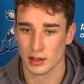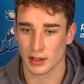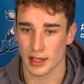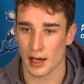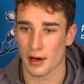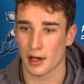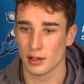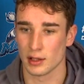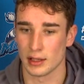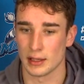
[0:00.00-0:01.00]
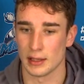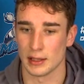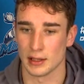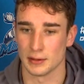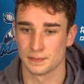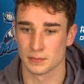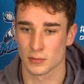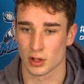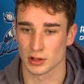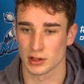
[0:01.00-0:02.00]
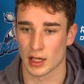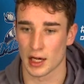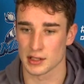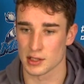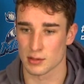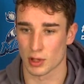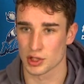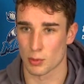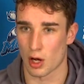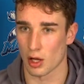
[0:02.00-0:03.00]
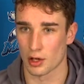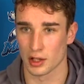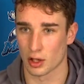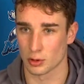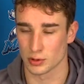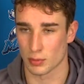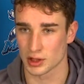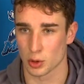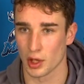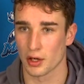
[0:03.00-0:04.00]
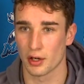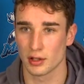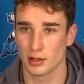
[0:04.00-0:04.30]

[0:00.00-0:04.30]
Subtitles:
in Canada, because the ice is much smaller, it goes much quicker,